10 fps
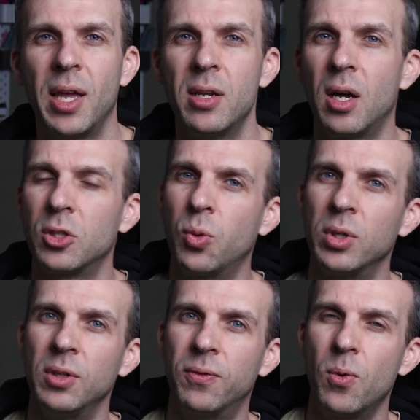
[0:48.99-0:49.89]
and not
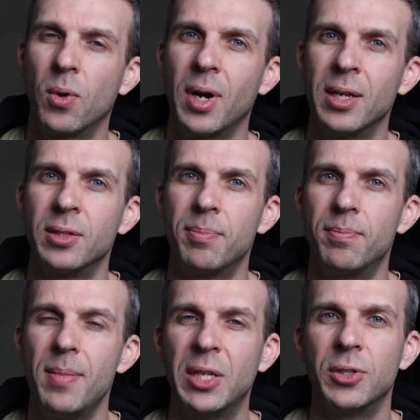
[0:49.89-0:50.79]
24 as a
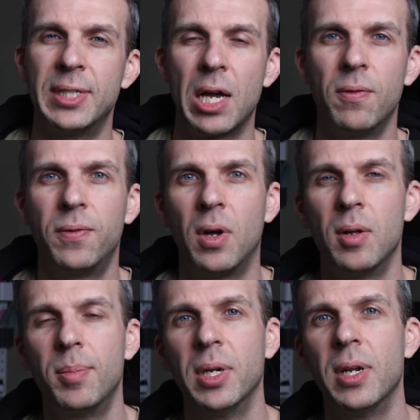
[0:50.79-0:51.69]
major
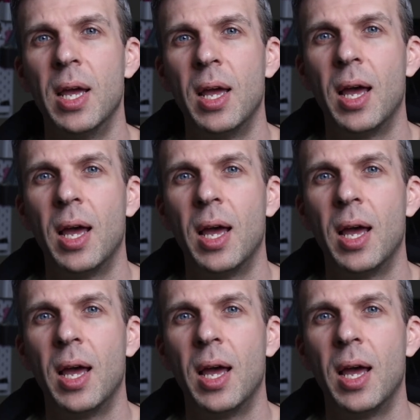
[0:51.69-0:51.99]
downfall, but